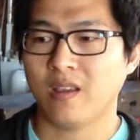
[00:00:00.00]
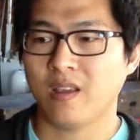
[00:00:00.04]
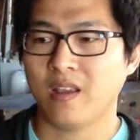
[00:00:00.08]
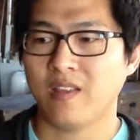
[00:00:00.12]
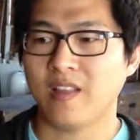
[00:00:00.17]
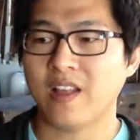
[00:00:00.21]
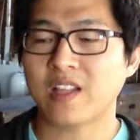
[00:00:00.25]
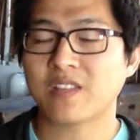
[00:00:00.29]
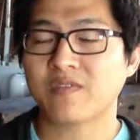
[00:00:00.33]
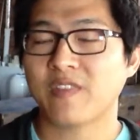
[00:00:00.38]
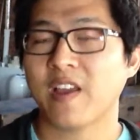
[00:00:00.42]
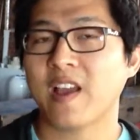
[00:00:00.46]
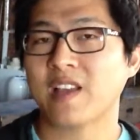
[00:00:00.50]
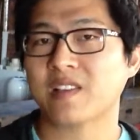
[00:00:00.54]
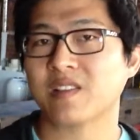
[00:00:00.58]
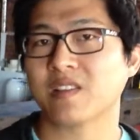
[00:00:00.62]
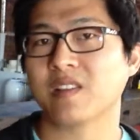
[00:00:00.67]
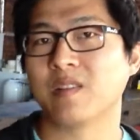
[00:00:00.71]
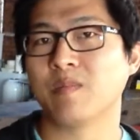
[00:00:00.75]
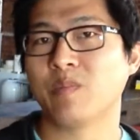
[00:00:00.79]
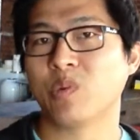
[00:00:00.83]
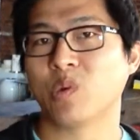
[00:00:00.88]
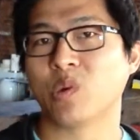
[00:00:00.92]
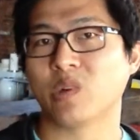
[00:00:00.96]
And that's
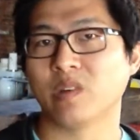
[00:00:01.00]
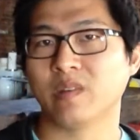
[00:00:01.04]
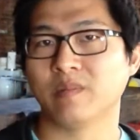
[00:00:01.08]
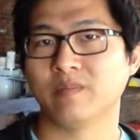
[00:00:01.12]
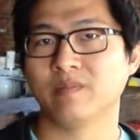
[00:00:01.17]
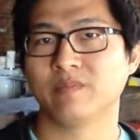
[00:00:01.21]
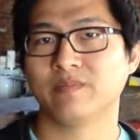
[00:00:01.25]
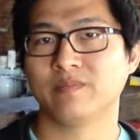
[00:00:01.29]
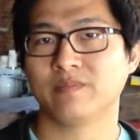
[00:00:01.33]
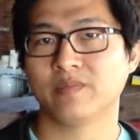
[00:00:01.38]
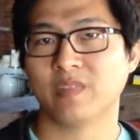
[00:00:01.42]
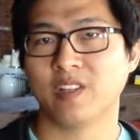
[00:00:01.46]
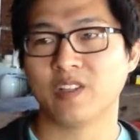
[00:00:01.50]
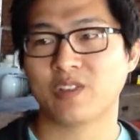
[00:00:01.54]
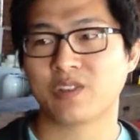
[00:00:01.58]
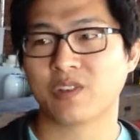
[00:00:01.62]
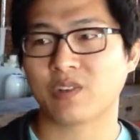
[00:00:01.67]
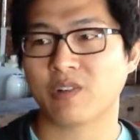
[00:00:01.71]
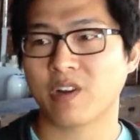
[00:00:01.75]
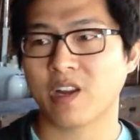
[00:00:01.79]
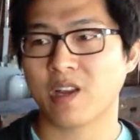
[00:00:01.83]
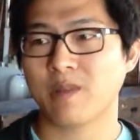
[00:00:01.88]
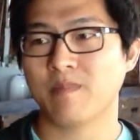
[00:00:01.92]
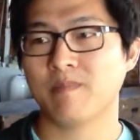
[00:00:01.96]
vastly important.
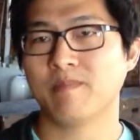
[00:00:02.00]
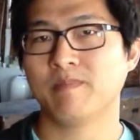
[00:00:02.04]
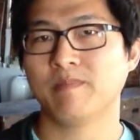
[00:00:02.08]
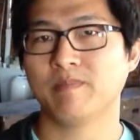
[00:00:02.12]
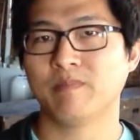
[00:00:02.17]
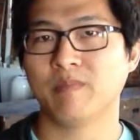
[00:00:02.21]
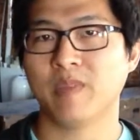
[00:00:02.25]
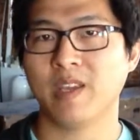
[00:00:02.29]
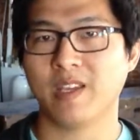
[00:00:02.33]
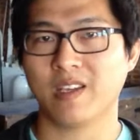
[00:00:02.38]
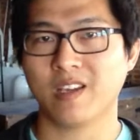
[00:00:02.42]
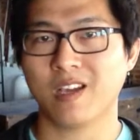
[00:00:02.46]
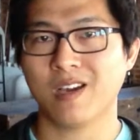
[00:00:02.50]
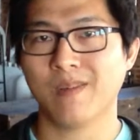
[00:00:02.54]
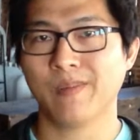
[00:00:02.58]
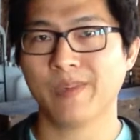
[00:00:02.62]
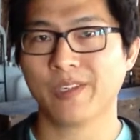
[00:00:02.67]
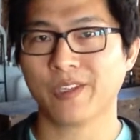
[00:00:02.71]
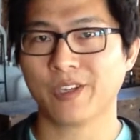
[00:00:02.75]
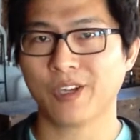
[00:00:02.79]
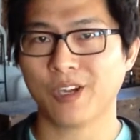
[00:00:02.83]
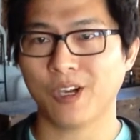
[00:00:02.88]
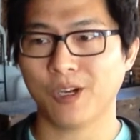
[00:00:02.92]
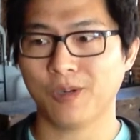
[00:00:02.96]
Instagram may come
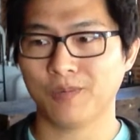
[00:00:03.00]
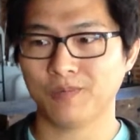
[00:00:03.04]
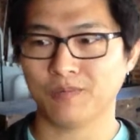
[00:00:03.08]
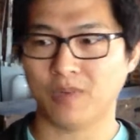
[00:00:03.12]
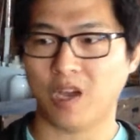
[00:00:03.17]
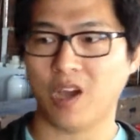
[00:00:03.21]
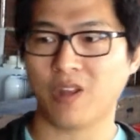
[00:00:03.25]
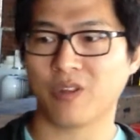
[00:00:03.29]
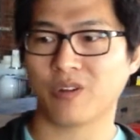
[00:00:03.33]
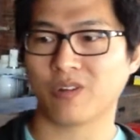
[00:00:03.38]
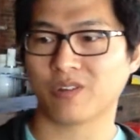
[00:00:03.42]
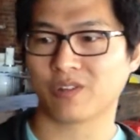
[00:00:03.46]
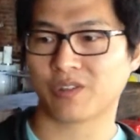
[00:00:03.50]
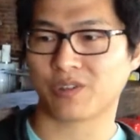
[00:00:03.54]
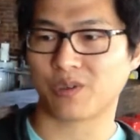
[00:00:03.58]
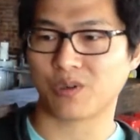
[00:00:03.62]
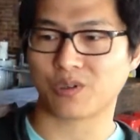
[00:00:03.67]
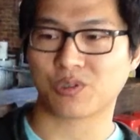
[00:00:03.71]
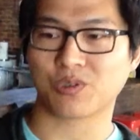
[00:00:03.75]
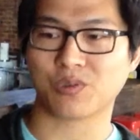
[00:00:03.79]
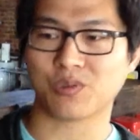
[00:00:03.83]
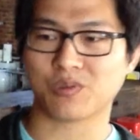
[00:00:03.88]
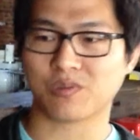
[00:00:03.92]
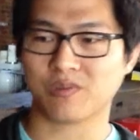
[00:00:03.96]
and go, other
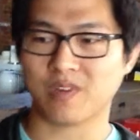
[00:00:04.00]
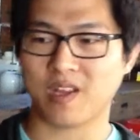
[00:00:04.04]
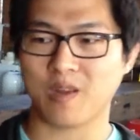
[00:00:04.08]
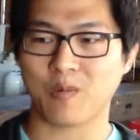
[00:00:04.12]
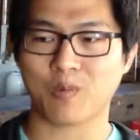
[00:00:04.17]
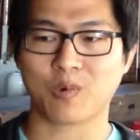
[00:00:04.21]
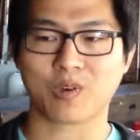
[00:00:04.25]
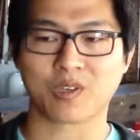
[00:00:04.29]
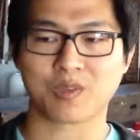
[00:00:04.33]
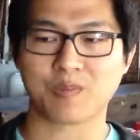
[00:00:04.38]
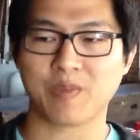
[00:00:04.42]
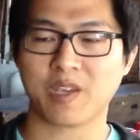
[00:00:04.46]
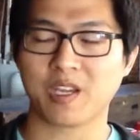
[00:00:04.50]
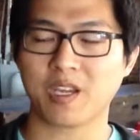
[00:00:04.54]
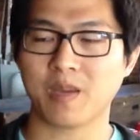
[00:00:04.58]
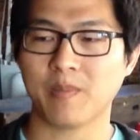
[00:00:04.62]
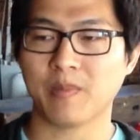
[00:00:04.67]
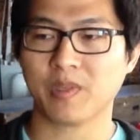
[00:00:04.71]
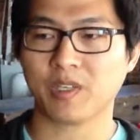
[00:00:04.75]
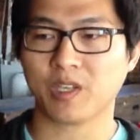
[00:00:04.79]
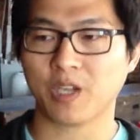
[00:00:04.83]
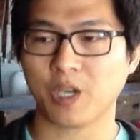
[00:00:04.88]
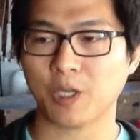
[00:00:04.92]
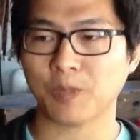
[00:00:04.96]
social networks may
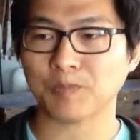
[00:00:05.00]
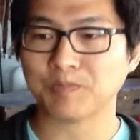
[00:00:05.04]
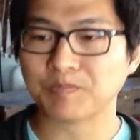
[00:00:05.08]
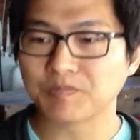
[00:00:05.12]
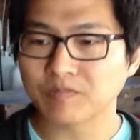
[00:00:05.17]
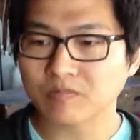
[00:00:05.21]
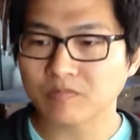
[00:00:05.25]
come and go,